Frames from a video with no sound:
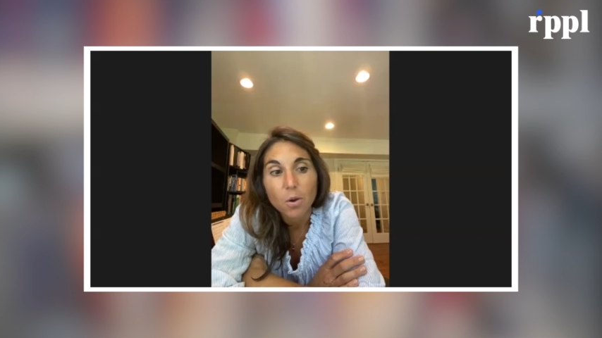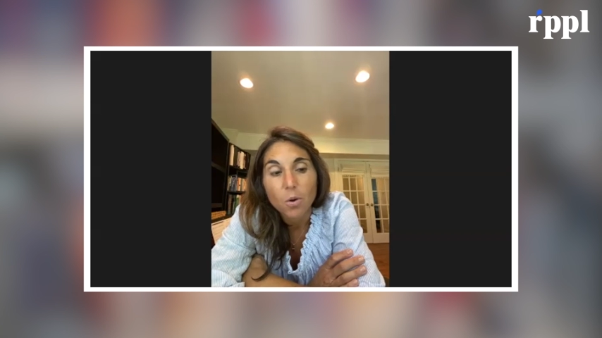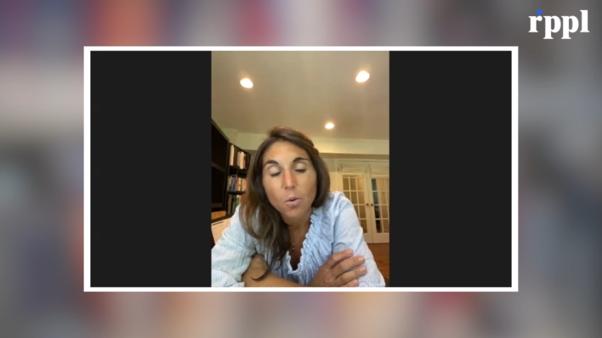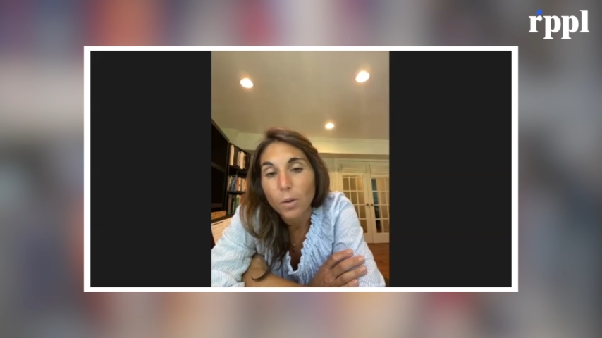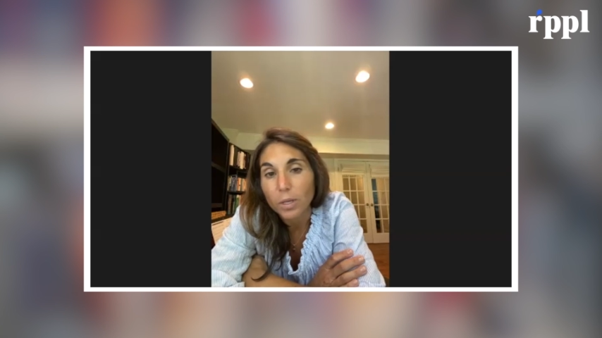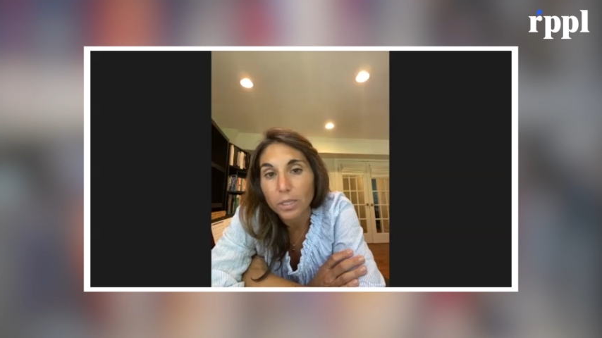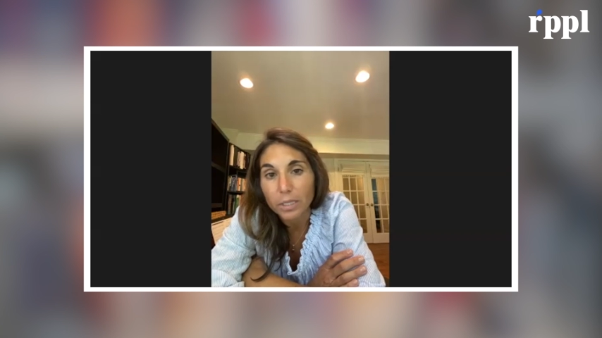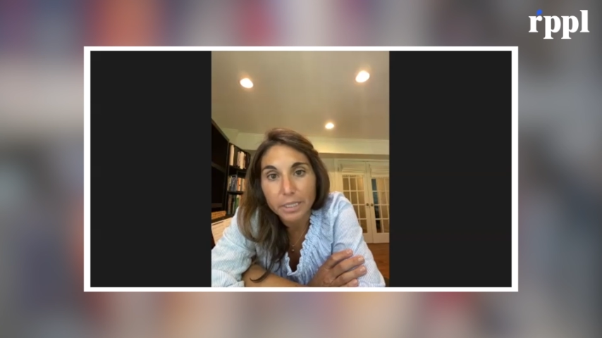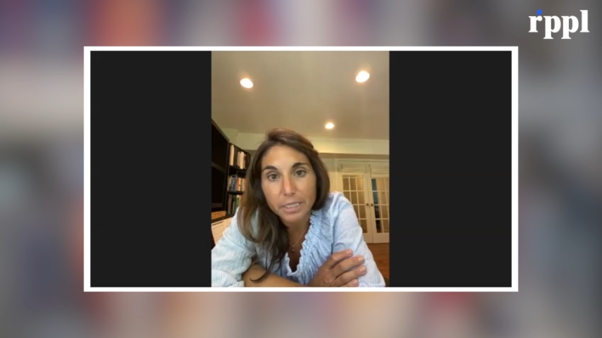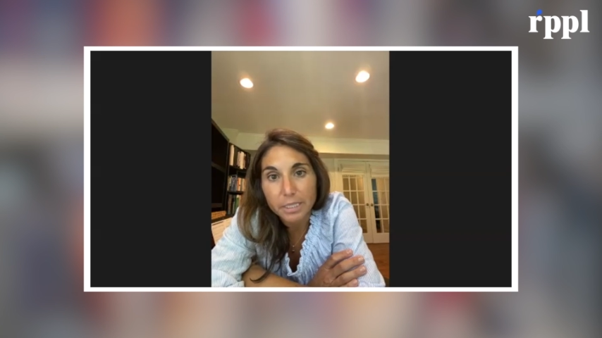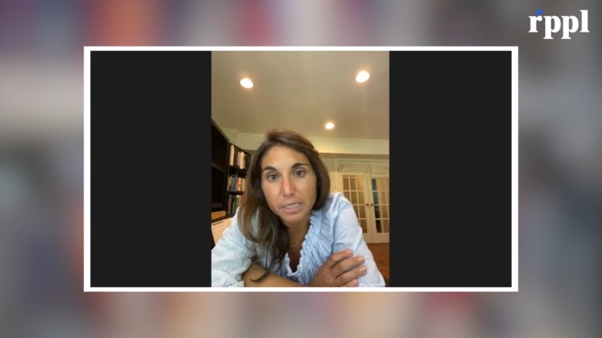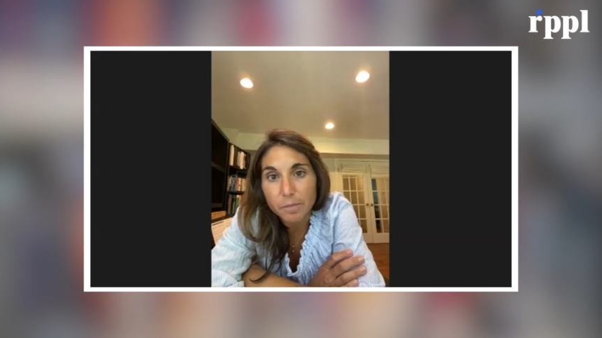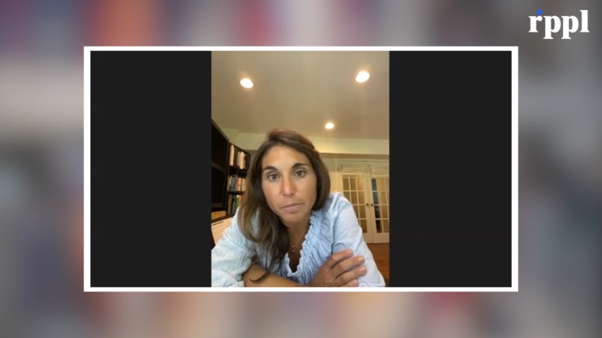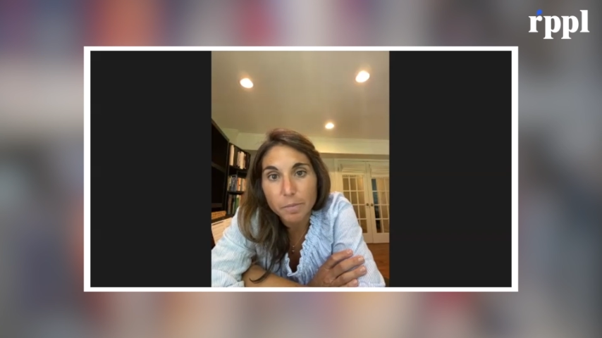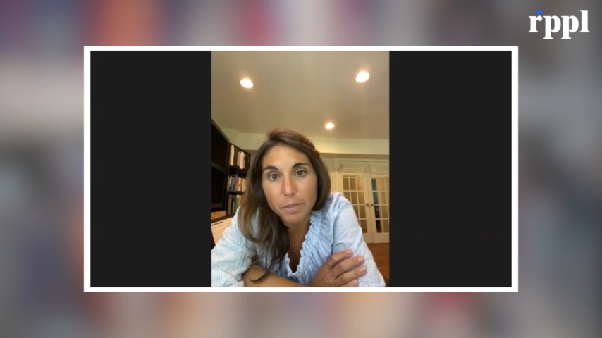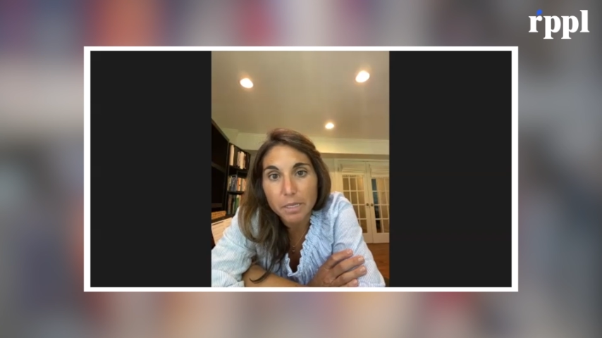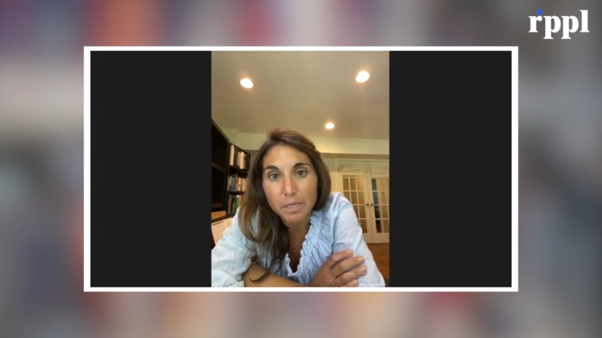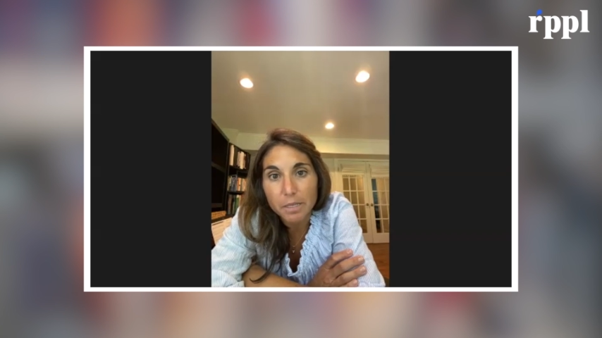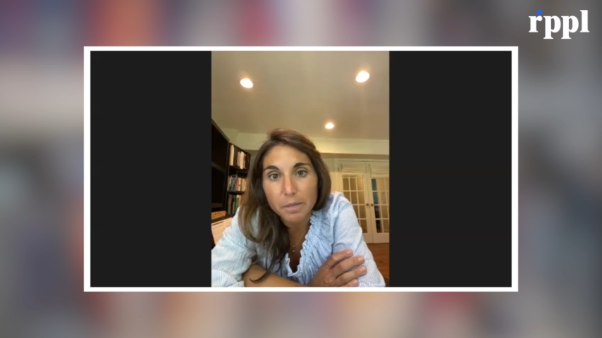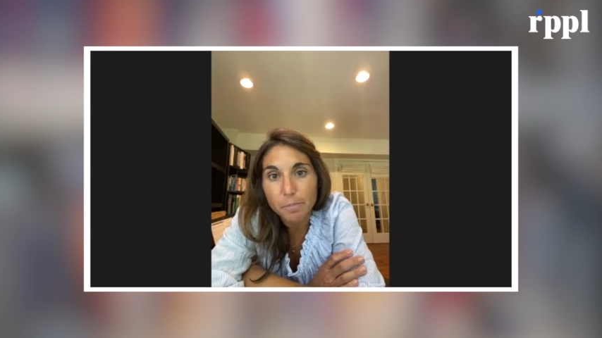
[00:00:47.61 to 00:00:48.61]
willing to
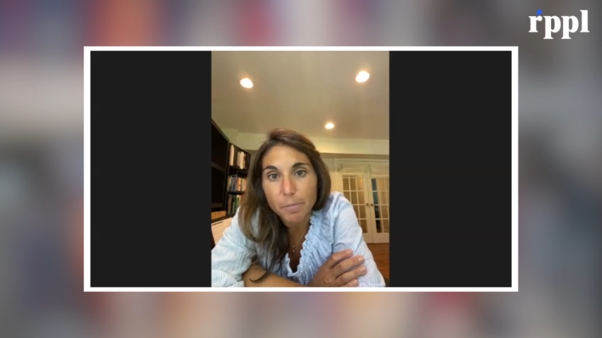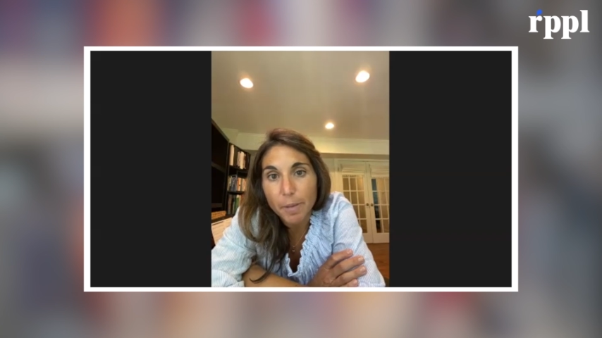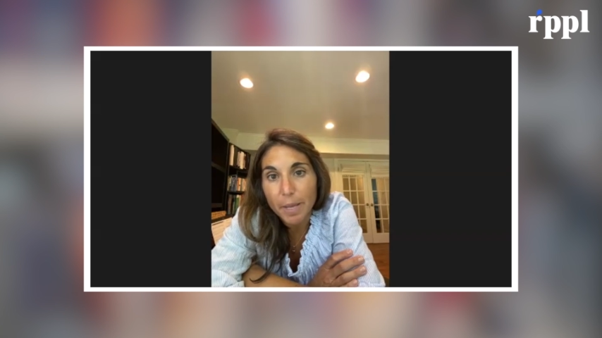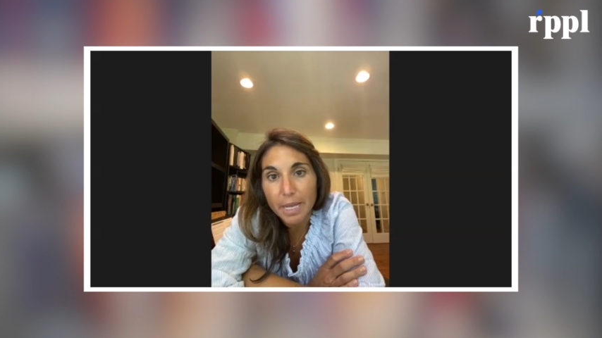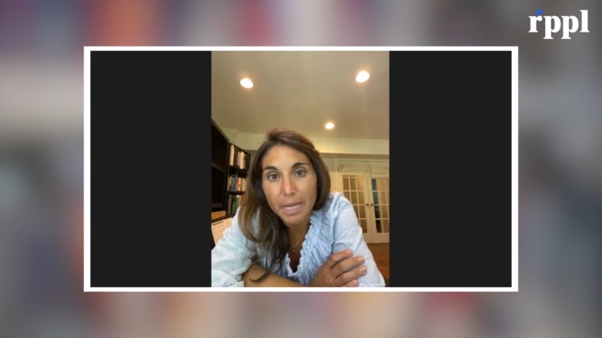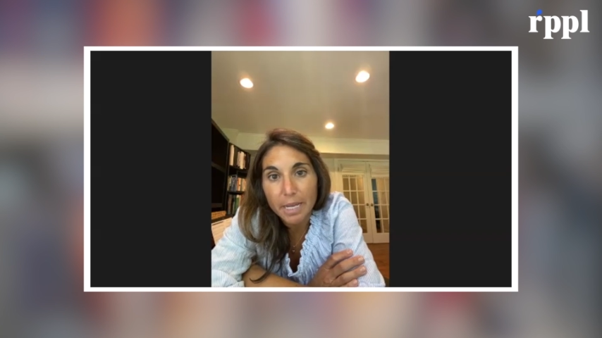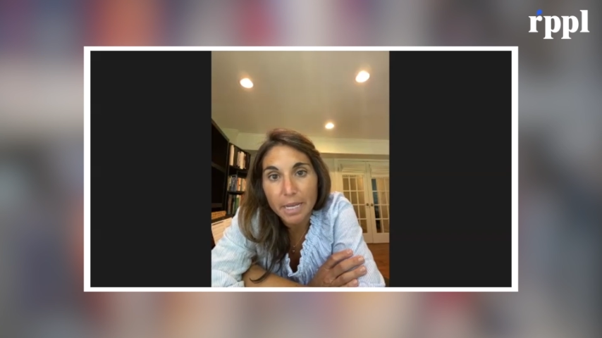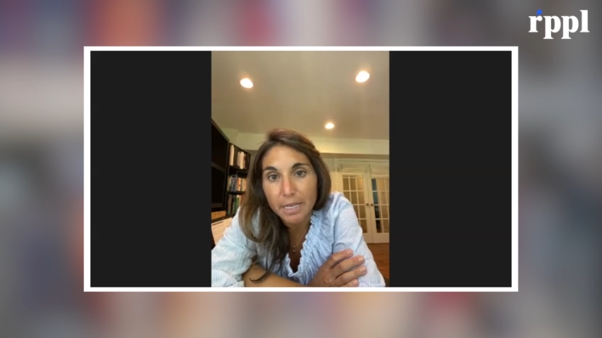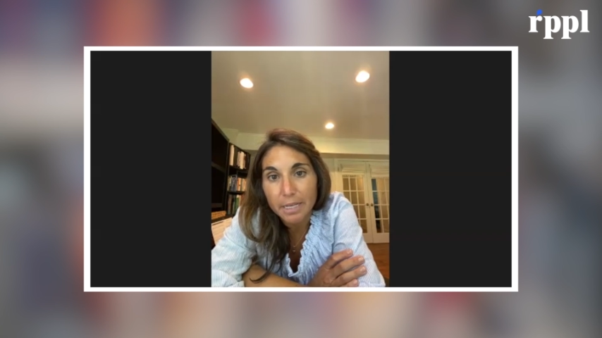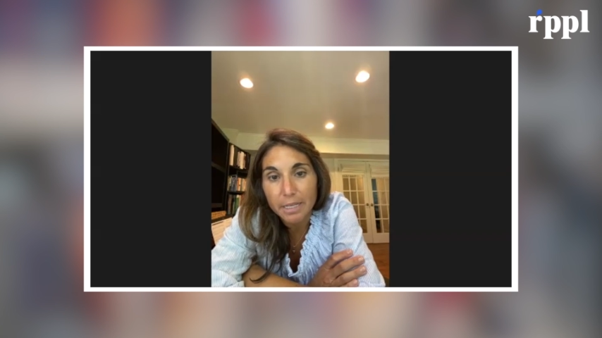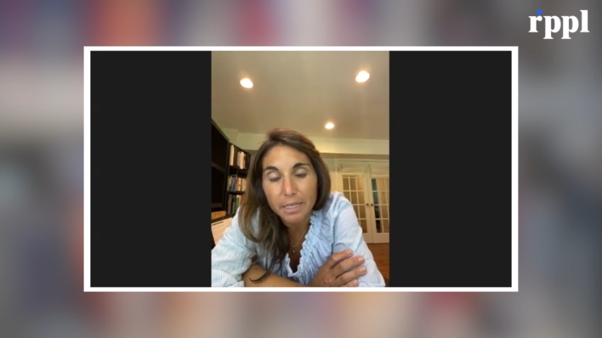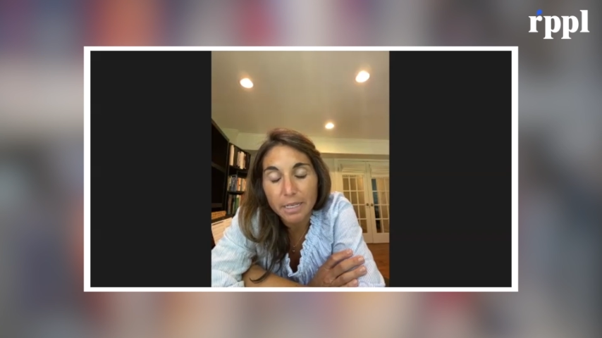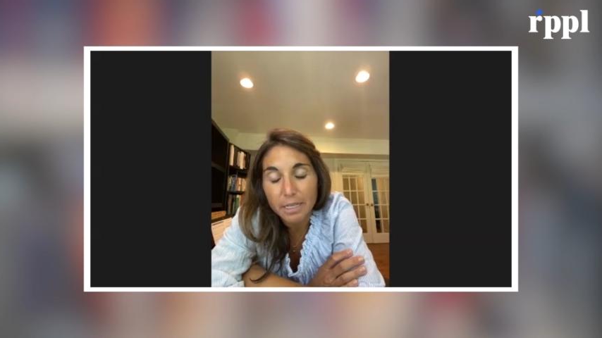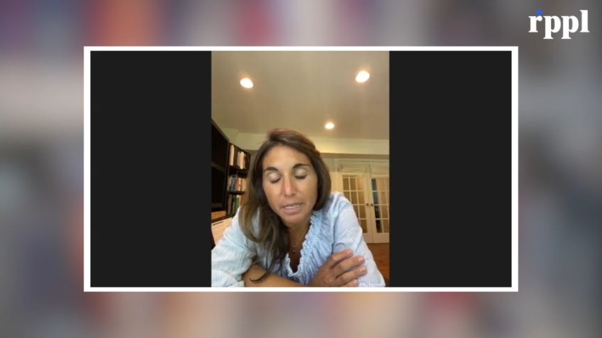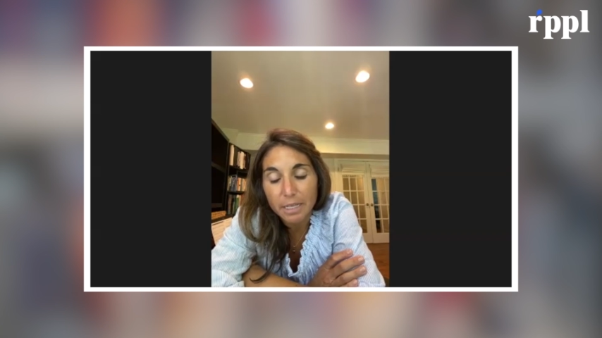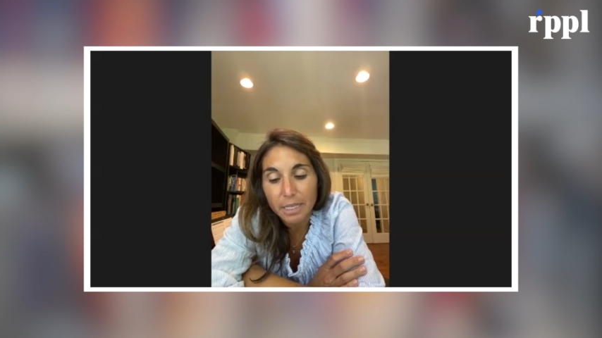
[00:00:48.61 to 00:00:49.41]
be paid,